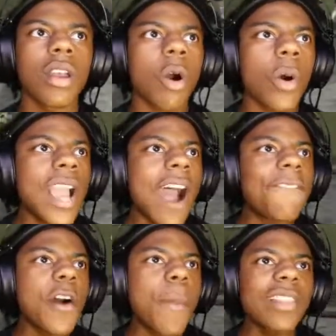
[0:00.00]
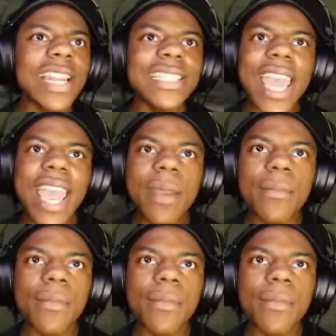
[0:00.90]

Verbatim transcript: Oh, you got football in this game?